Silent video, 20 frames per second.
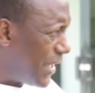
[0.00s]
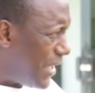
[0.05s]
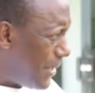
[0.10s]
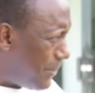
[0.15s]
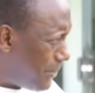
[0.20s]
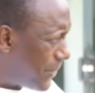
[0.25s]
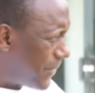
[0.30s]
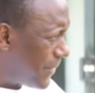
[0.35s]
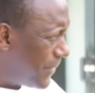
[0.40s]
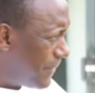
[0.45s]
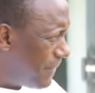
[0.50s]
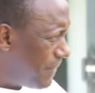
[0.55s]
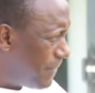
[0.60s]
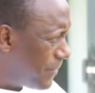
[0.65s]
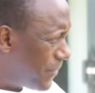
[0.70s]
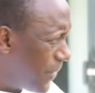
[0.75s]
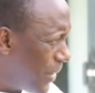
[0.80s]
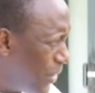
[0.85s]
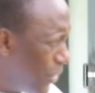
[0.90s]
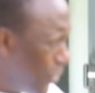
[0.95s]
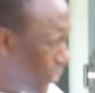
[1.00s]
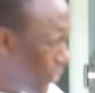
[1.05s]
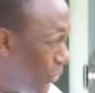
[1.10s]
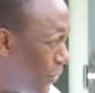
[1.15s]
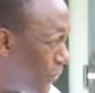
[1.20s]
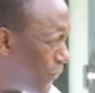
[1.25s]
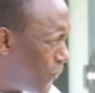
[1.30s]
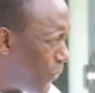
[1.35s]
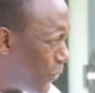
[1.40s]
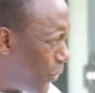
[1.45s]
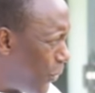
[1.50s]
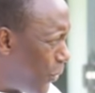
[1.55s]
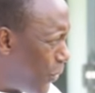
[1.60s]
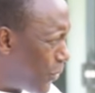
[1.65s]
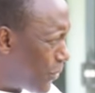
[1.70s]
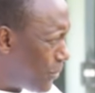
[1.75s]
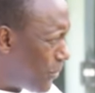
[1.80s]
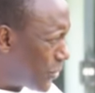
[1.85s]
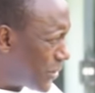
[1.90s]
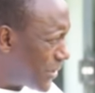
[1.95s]
the heap for
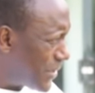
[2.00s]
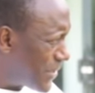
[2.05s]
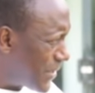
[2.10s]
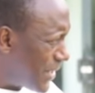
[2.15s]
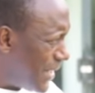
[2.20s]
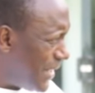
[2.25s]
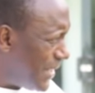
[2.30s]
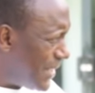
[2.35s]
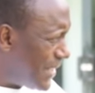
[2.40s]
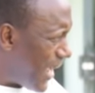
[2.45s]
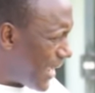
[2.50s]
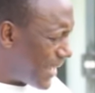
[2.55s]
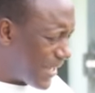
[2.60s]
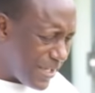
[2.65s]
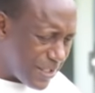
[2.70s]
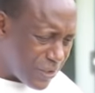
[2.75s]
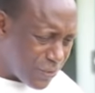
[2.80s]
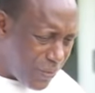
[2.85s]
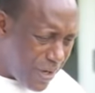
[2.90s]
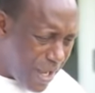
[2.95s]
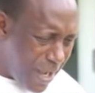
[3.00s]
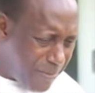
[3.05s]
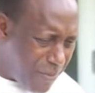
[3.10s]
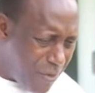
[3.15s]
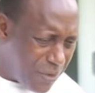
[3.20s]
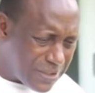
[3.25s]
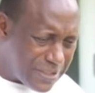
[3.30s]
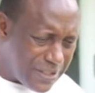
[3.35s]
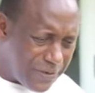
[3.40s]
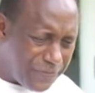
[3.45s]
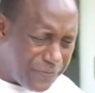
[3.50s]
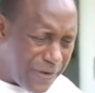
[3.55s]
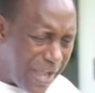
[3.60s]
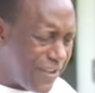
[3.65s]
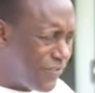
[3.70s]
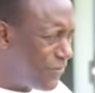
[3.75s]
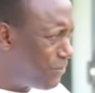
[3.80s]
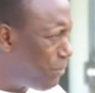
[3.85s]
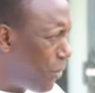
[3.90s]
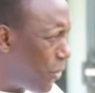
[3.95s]
almost three decades, we're amongst the
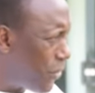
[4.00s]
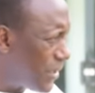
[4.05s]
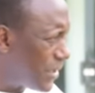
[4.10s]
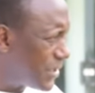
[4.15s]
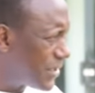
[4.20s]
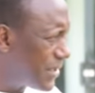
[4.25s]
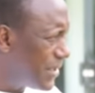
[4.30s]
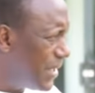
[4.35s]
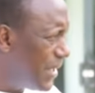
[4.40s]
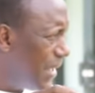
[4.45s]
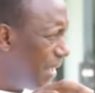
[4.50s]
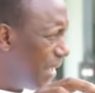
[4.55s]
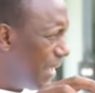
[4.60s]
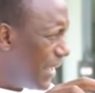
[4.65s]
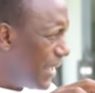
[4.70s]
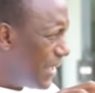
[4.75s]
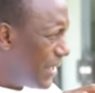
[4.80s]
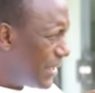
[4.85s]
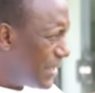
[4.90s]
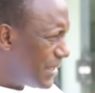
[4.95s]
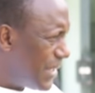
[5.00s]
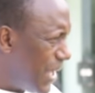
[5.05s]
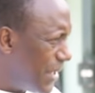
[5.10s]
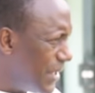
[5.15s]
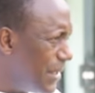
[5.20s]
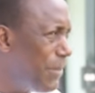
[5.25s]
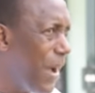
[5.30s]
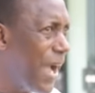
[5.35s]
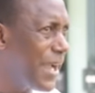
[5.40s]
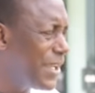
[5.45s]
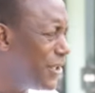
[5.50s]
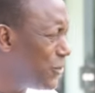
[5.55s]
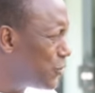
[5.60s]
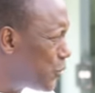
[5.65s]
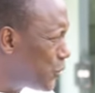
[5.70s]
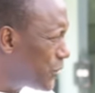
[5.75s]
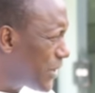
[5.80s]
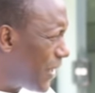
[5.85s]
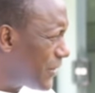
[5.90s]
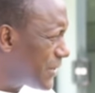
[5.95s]
five poorest. The, back in
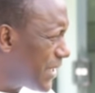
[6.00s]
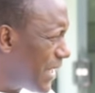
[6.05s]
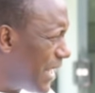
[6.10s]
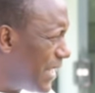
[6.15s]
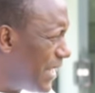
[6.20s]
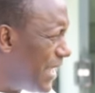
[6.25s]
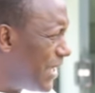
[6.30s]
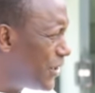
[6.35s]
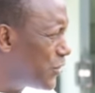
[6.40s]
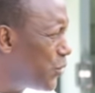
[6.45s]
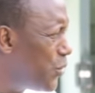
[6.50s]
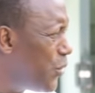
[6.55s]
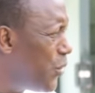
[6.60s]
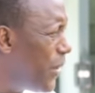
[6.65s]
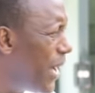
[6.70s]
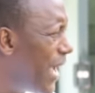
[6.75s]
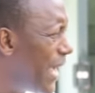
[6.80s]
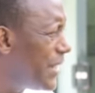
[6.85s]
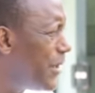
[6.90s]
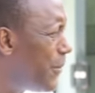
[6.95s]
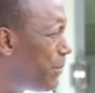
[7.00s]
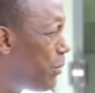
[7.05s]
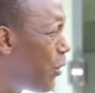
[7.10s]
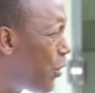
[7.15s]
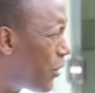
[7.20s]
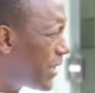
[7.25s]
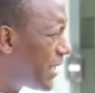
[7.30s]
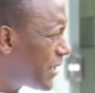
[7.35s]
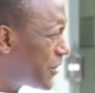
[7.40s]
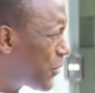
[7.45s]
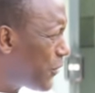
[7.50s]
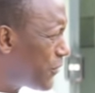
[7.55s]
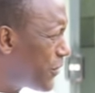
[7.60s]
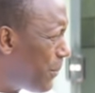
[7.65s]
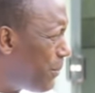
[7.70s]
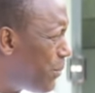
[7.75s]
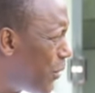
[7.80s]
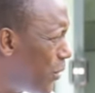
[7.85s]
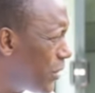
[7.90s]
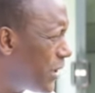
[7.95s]
2008, we were the poorest of
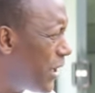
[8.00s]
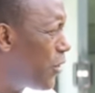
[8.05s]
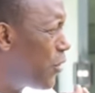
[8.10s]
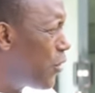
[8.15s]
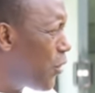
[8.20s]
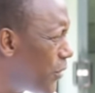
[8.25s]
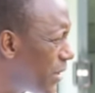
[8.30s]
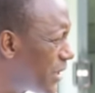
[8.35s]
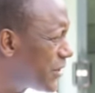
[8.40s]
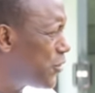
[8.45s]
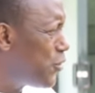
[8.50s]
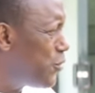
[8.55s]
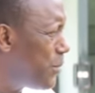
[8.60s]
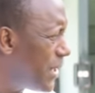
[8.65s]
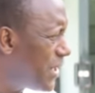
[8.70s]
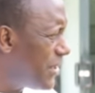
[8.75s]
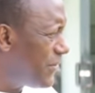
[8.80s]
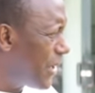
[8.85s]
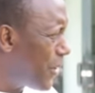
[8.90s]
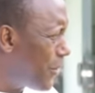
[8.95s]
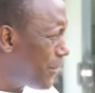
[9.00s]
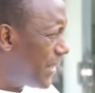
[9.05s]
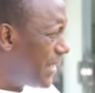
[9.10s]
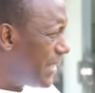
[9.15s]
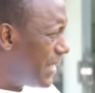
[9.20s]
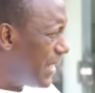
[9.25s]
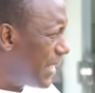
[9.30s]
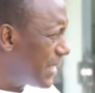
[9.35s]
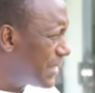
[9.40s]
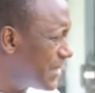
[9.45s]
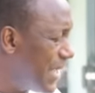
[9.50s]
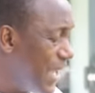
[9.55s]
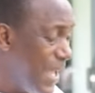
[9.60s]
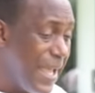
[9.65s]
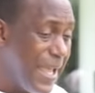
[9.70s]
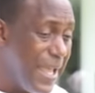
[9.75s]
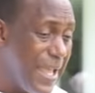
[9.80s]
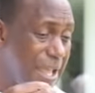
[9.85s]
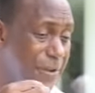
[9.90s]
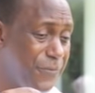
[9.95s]
the poor, the lowest human development index.
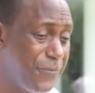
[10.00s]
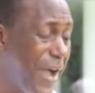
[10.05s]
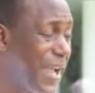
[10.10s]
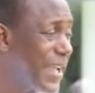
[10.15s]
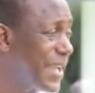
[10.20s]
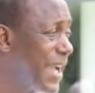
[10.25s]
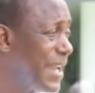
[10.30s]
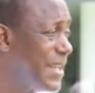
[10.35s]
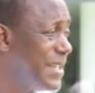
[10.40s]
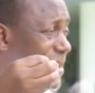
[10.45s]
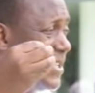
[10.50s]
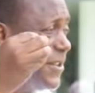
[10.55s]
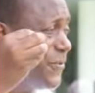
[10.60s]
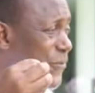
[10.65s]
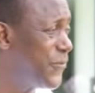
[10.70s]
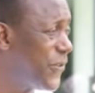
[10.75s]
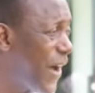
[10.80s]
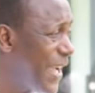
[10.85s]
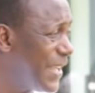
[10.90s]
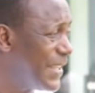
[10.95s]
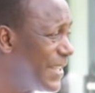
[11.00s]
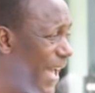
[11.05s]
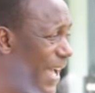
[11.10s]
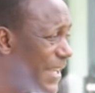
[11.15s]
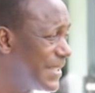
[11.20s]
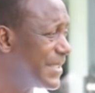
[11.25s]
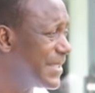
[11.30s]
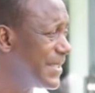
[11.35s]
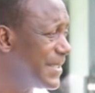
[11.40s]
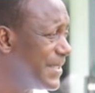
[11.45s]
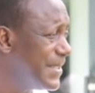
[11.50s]
If I can defy that,